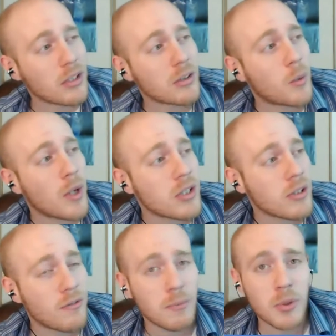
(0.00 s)
good
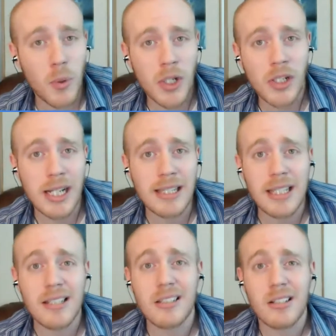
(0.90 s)
question from Twitter, and I
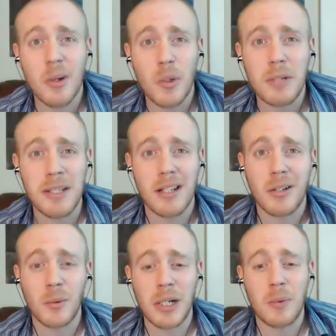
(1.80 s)
think it's going to be a
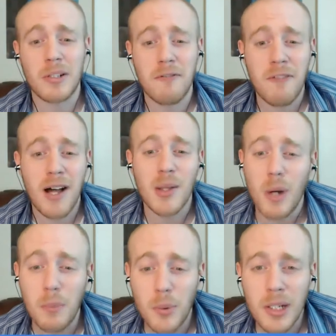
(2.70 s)
great one to follow
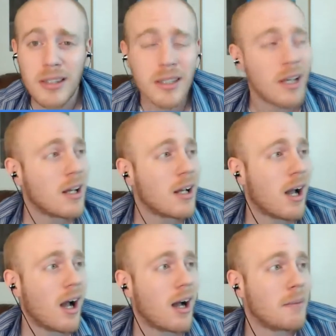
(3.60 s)
up with.
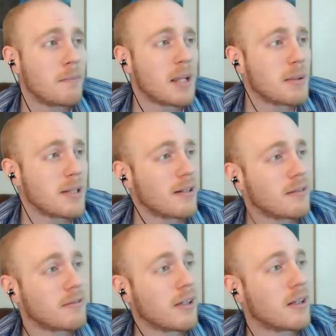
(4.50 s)
Maybe
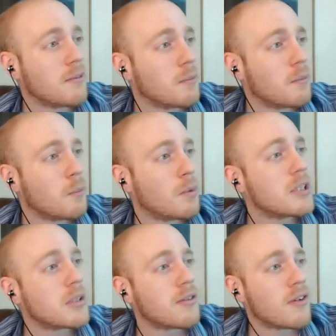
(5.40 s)

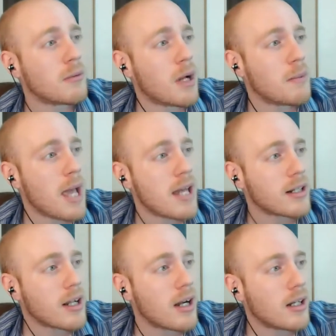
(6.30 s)
this is from Henna
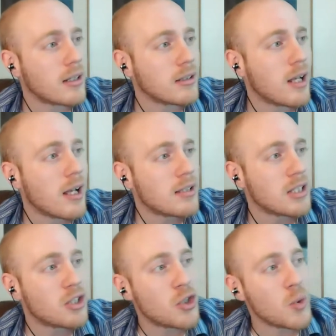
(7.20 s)
Khan. It
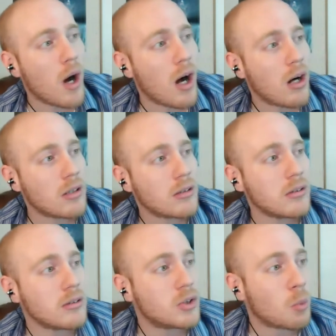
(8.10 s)
says, do
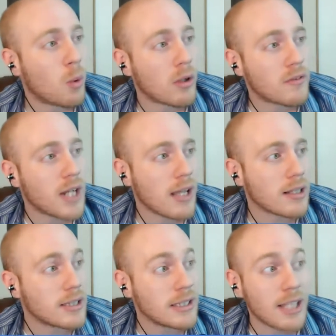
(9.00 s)
all dwarf
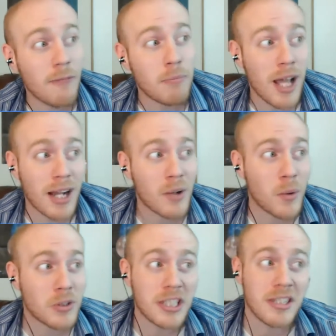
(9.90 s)
galaxies have black
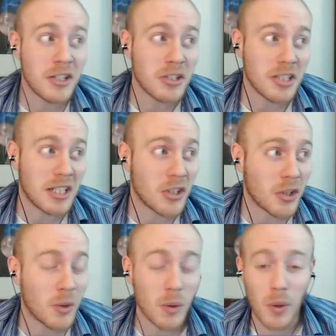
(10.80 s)
holes in their center,
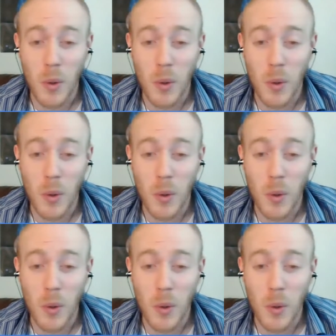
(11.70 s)
or